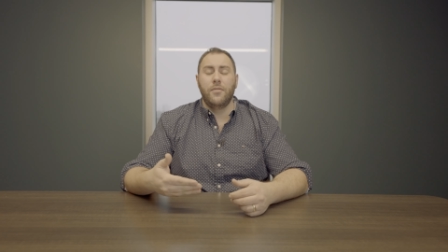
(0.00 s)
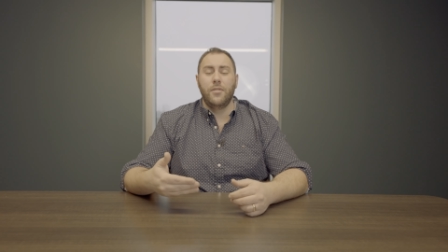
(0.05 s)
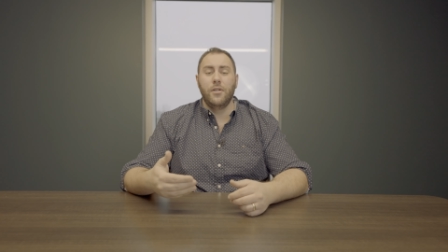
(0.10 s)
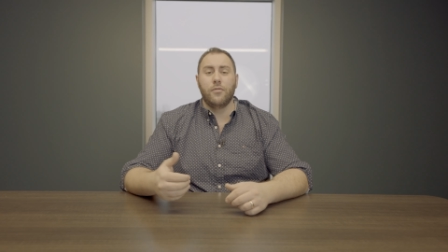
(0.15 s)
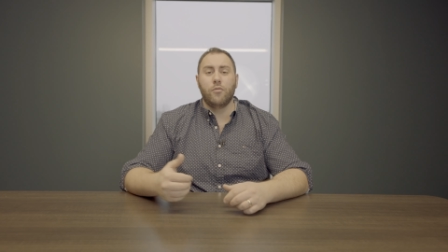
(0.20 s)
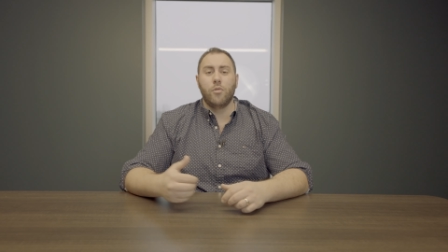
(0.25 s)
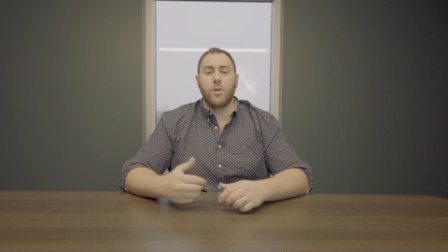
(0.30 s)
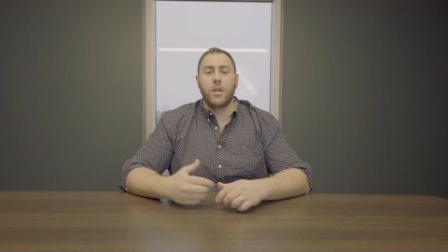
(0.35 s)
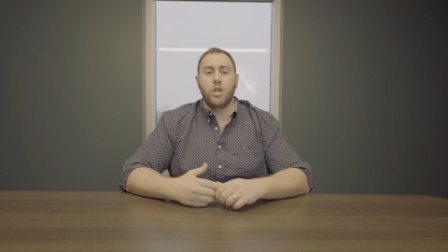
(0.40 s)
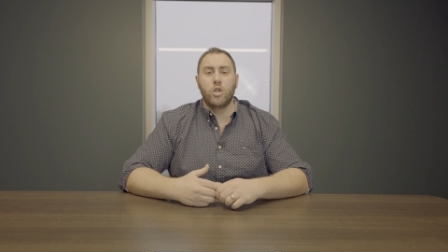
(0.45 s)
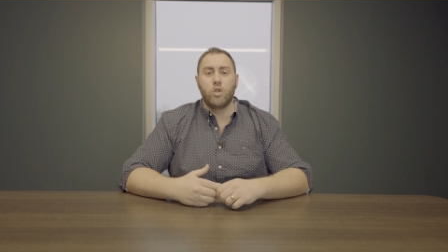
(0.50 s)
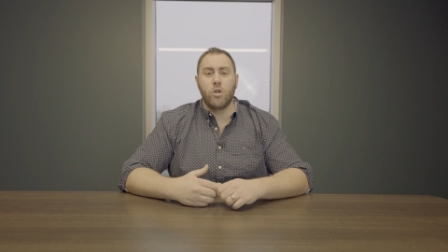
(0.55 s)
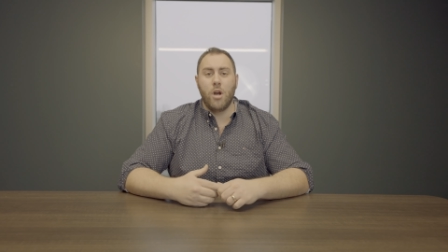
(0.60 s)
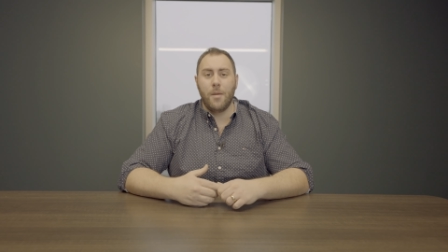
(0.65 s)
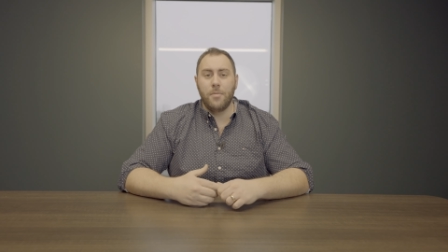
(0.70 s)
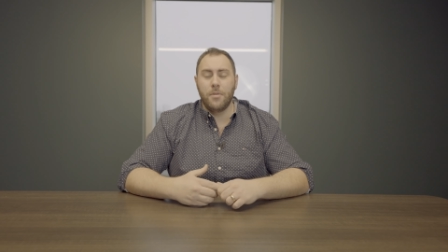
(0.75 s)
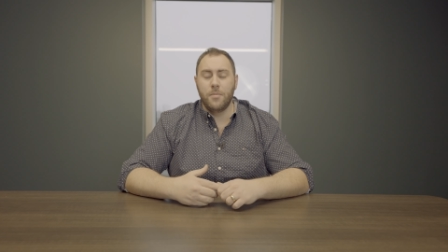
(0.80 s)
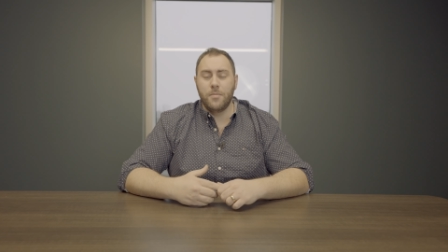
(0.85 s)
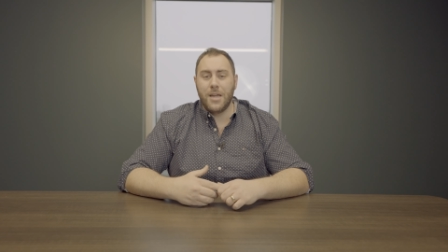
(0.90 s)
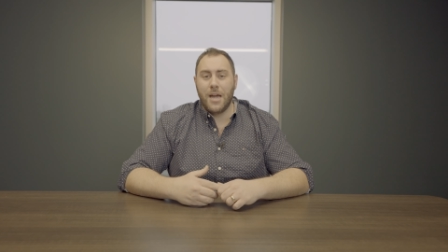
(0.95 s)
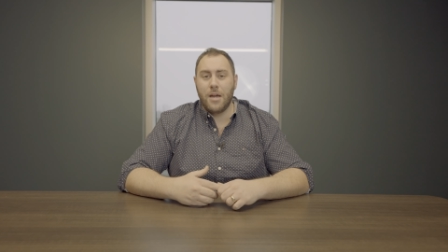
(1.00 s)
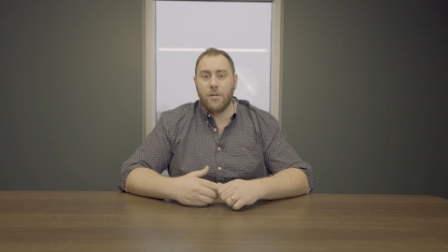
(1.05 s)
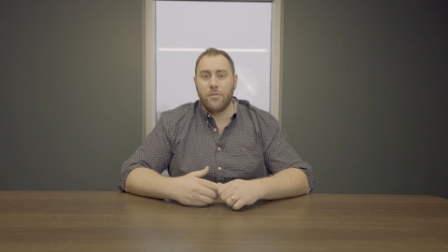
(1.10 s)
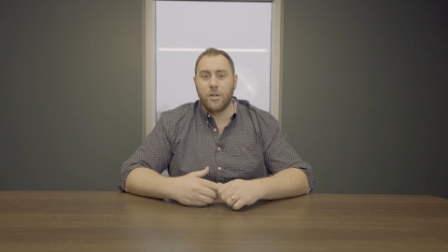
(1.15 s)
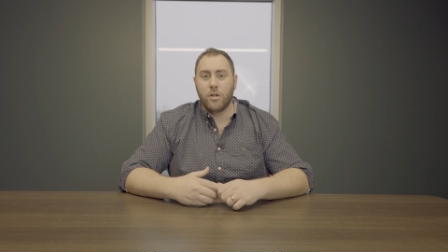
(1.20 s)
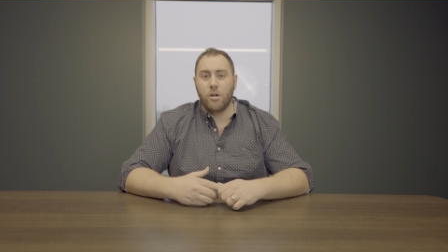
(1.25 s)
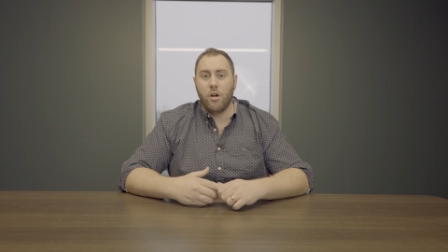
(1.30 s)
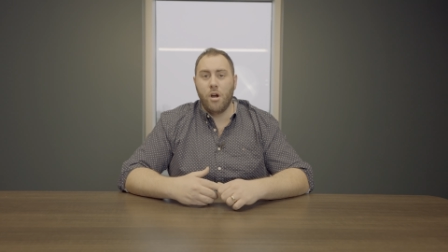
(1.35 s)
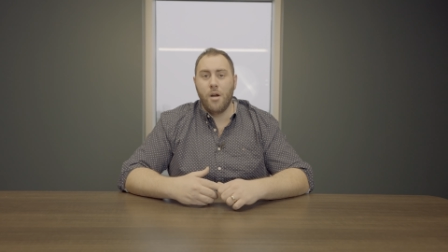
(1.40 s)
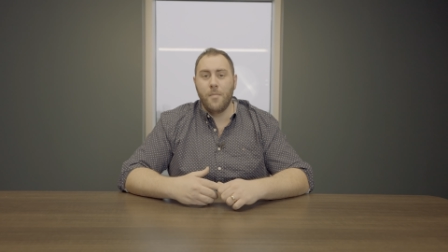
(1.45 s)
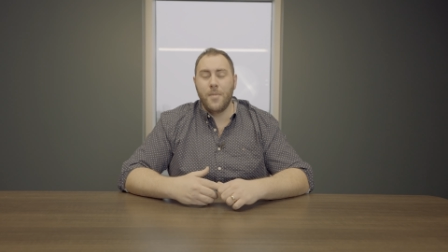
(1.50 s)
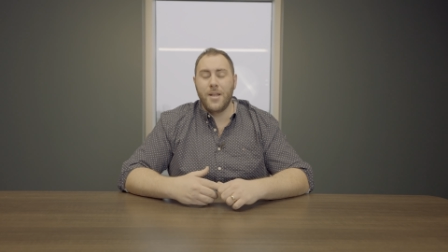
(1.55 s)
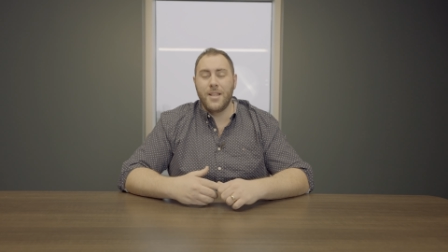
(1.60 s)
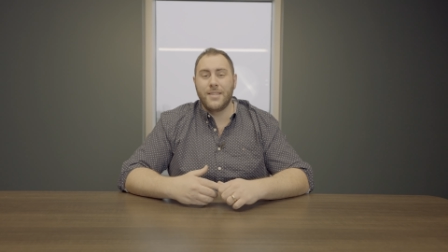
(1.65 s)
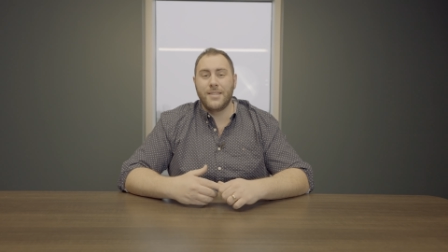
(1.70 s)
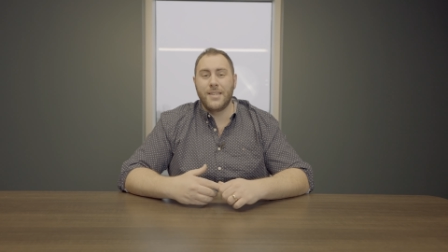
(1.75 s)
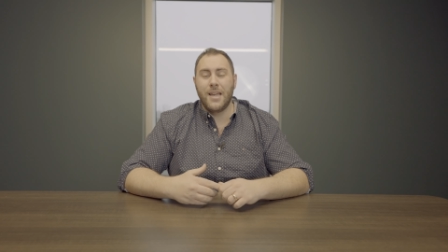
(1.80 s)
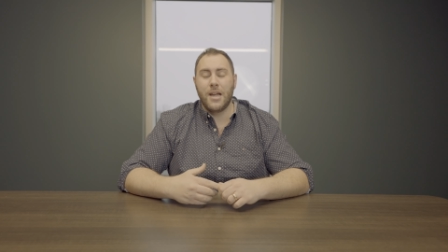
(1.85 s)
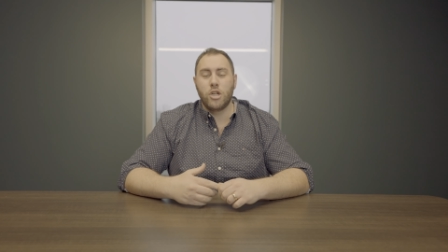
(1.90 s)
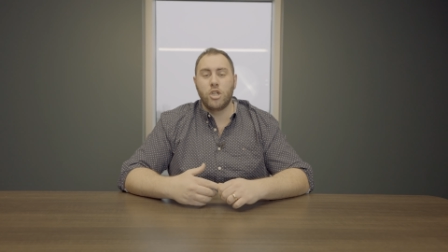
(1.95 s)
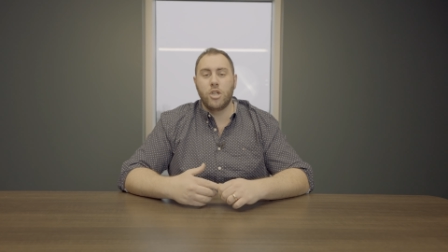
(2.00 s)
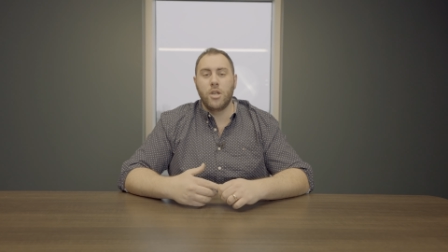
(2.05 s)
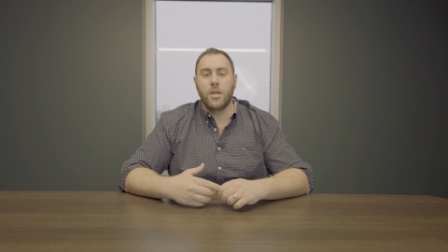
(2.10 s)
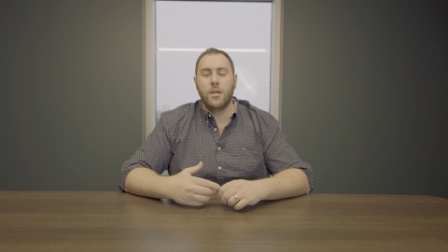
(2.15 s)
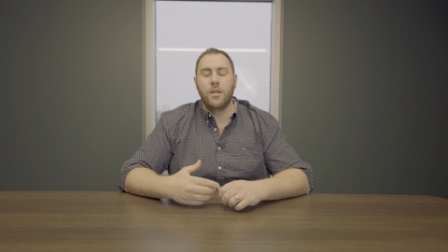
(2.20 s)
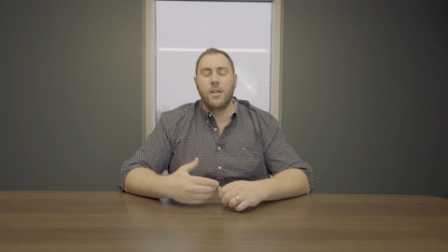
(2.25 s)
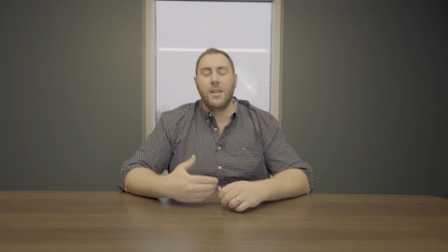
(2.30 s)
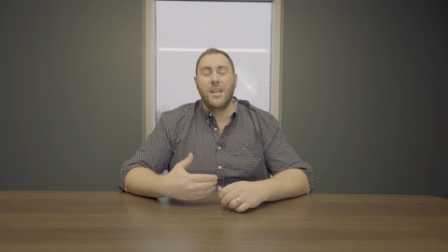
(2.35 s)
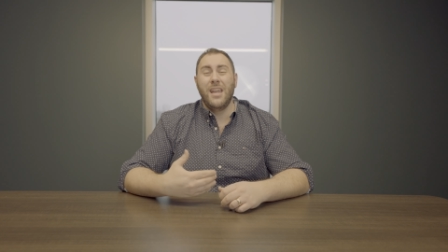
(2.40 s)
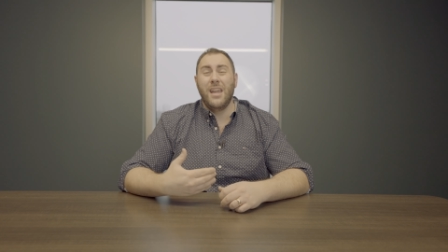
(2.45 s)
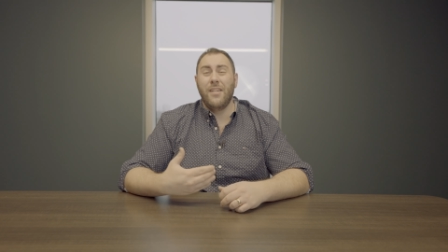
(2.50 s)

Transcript: feel free to drop them down in the comment section.